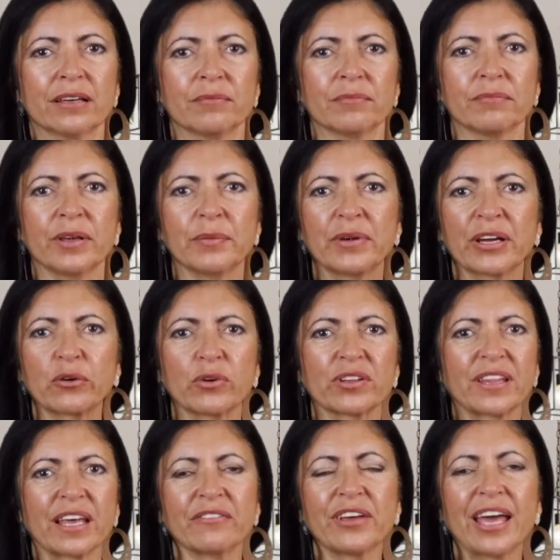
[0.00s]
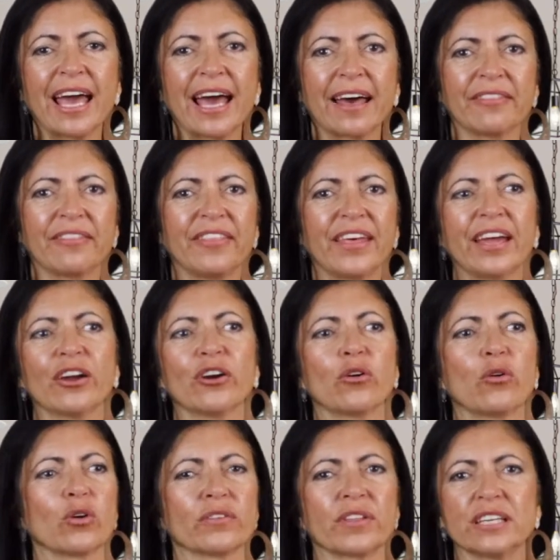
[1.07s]
mimic what they've had there,
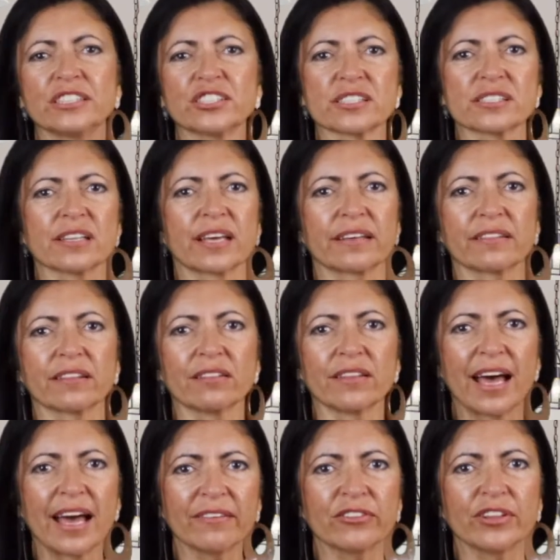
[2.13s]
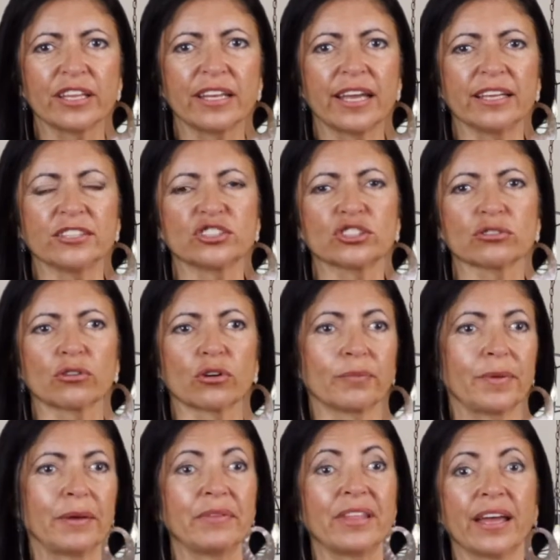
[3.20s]
or they just like the lively nature, or
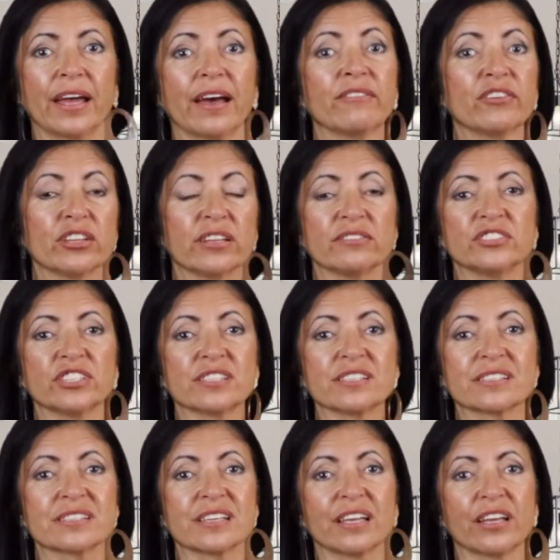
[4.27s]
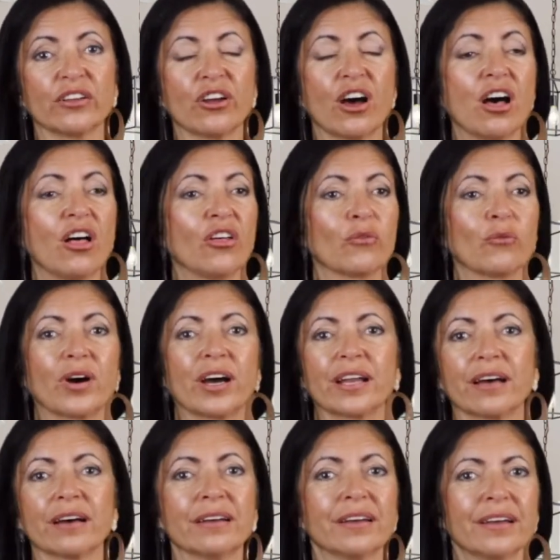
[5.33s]
maybe they haven't lived in a city at all and want
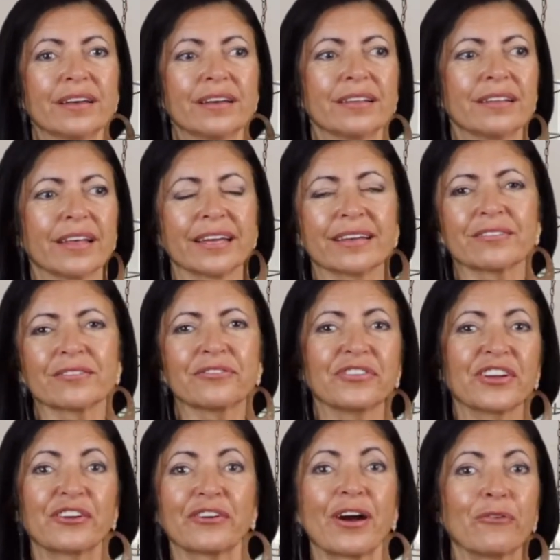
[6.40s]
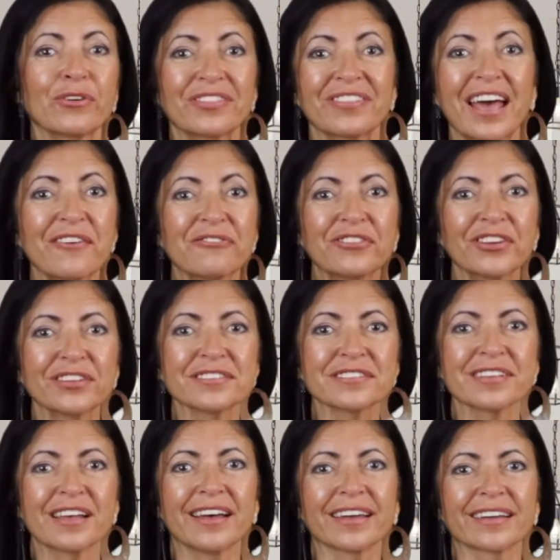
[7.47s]
to figure out what that
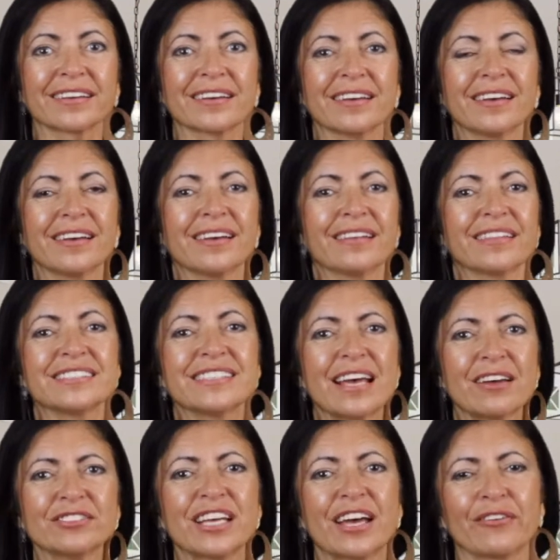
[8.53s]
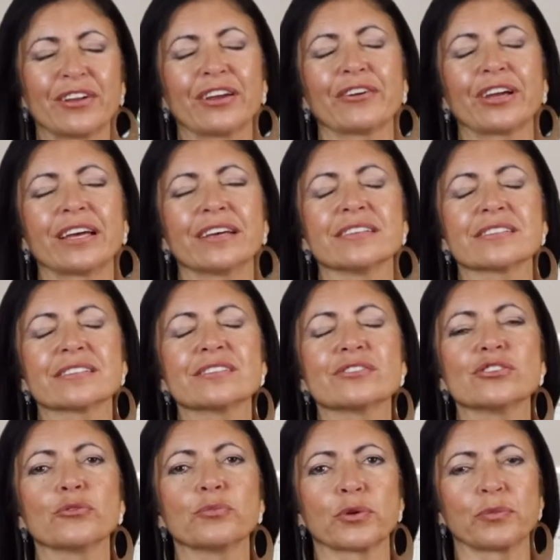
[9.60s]
feels like. The downtown area is
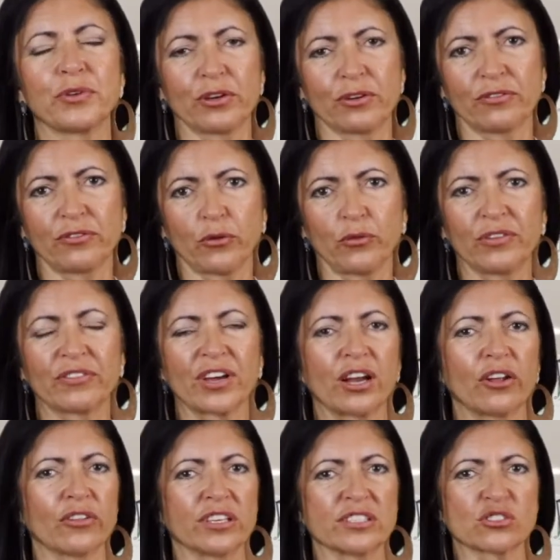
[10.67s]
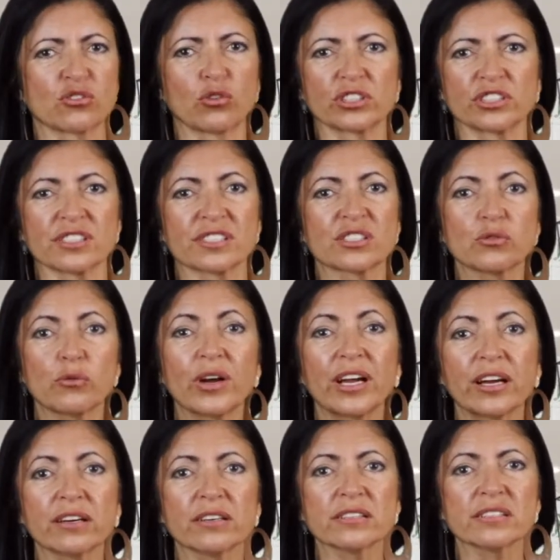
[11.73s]
super beautiful. We've got all these gorgeous
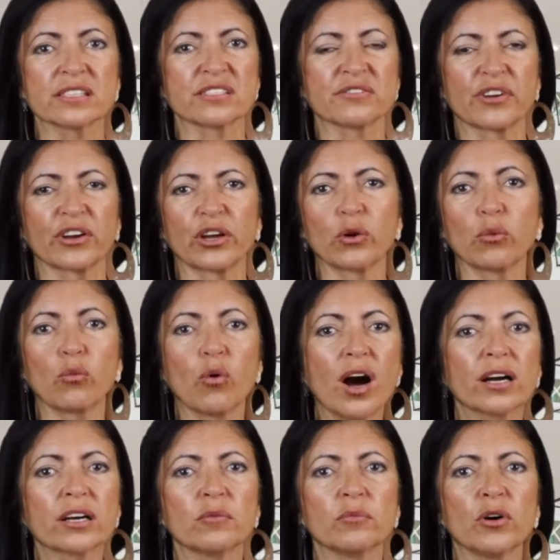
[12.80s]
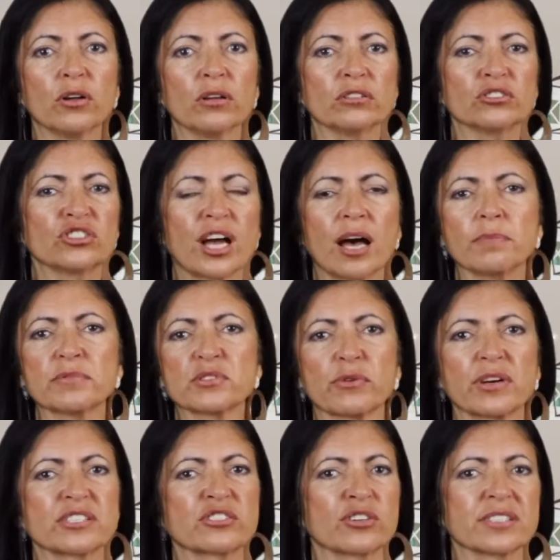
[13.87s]
squares. It's very walkable, shops,
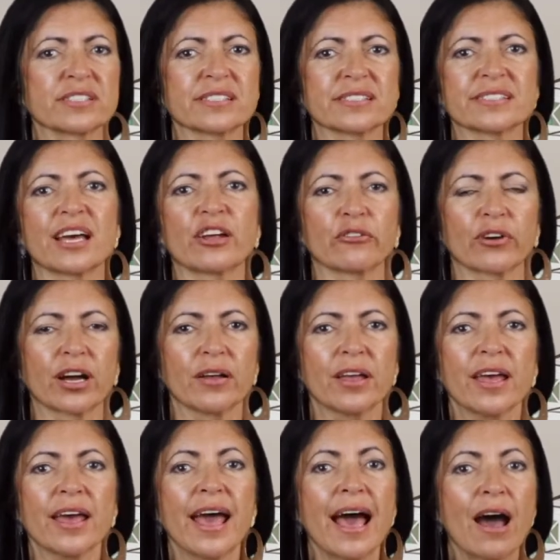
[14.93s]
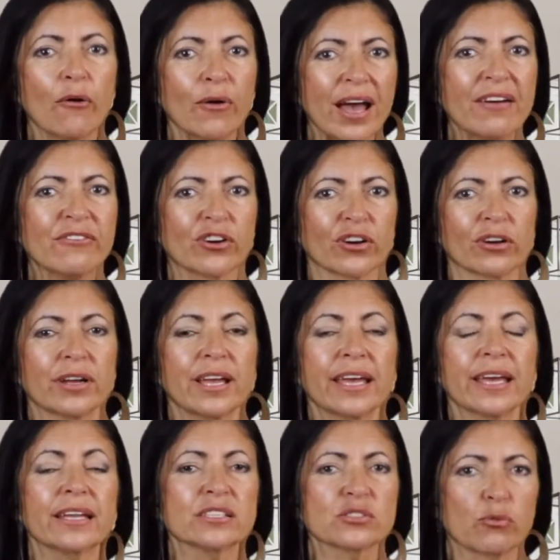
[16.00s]
restaurants, etc. However,
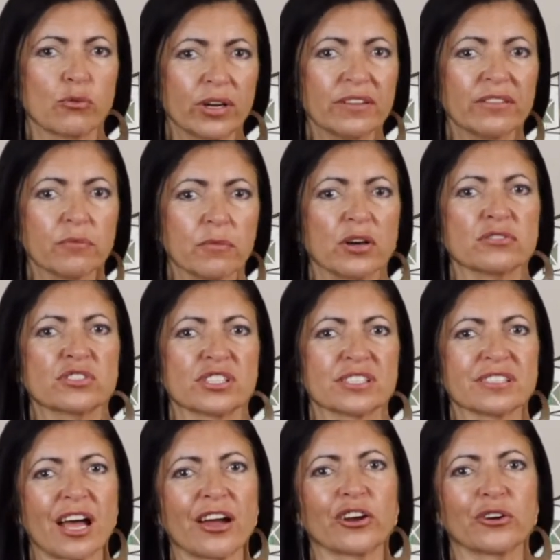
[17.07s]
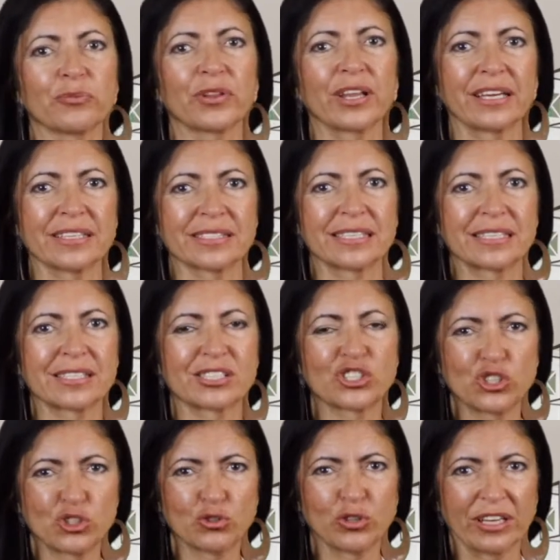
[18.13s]
it is one of the most desired places
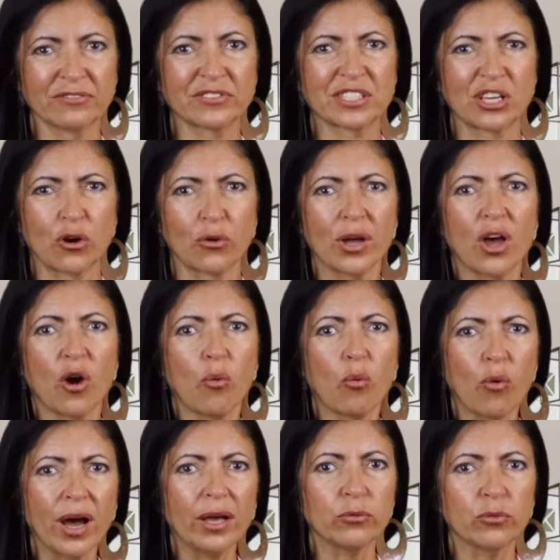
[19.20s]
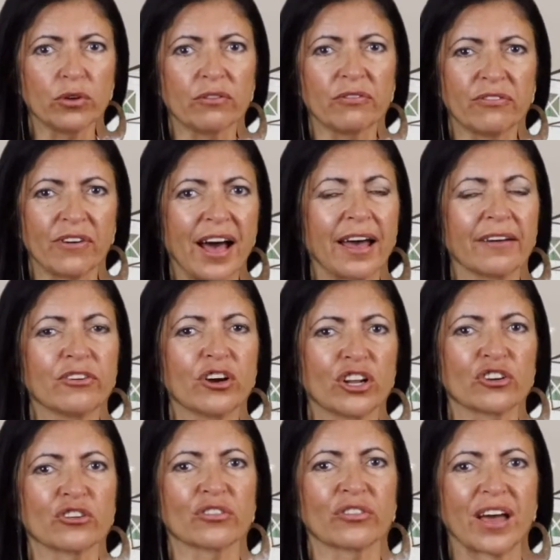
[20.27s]
to live. So what will
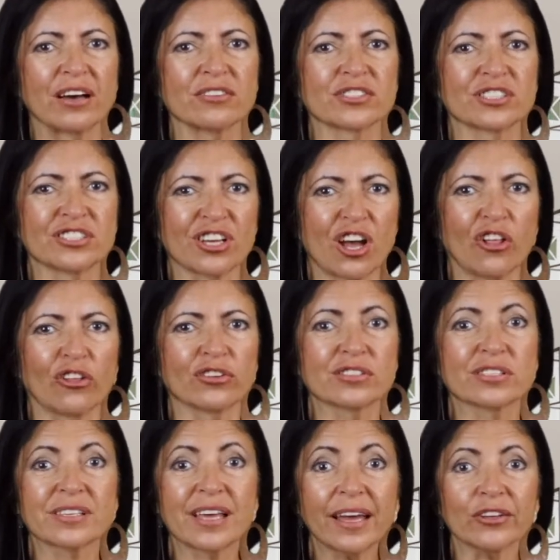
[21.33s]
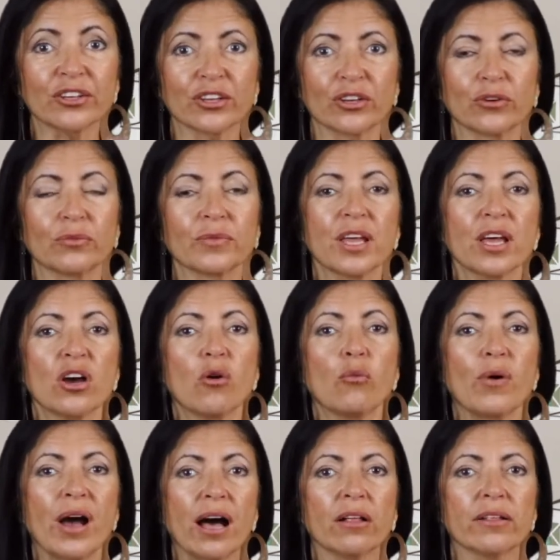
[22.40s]
$500,000 get you?
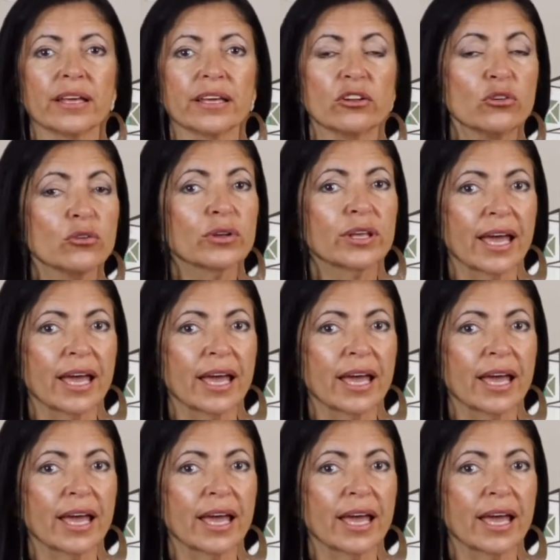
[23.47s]
Well, it'll